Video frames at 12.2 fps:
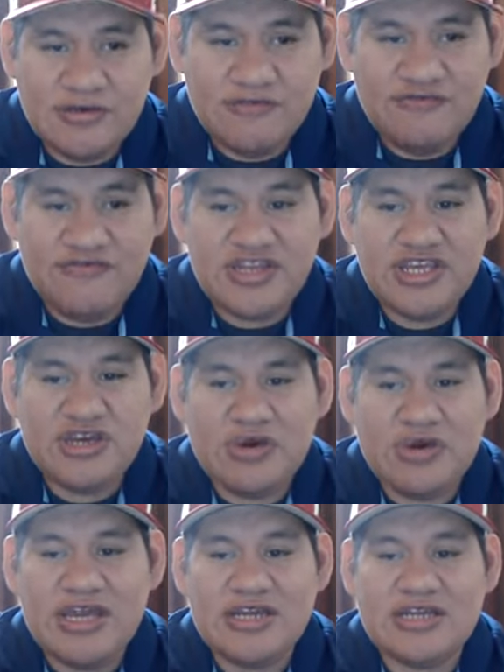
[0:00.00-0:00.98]
video
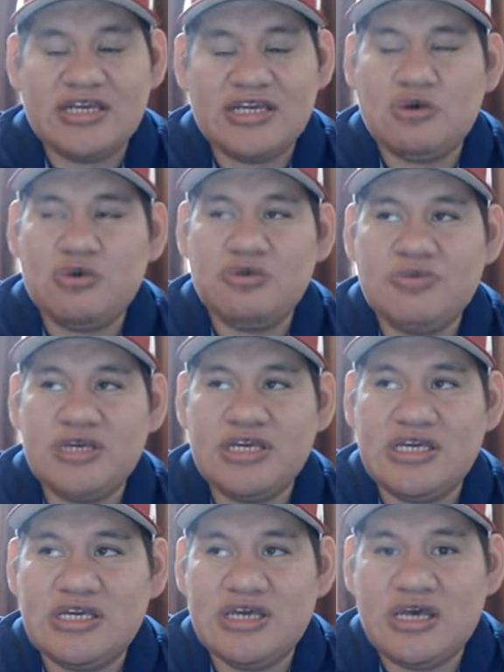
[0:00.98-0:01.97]
editing would
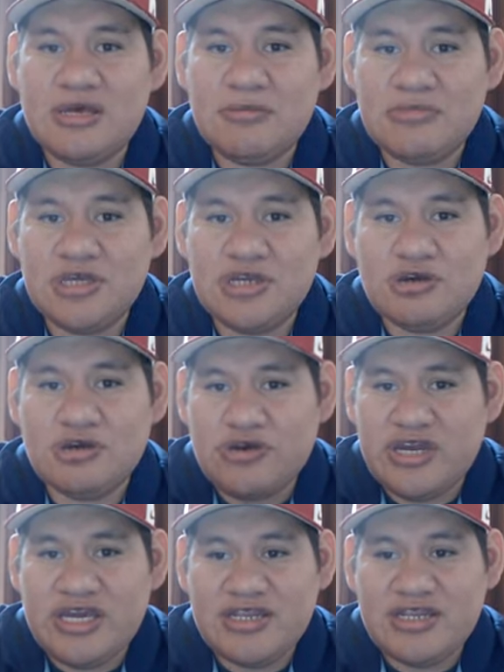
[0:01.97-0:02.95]
be,
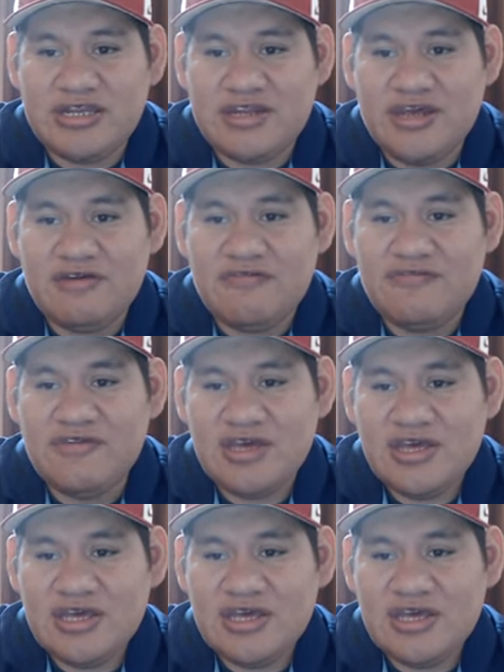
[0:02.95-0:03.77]
great enough.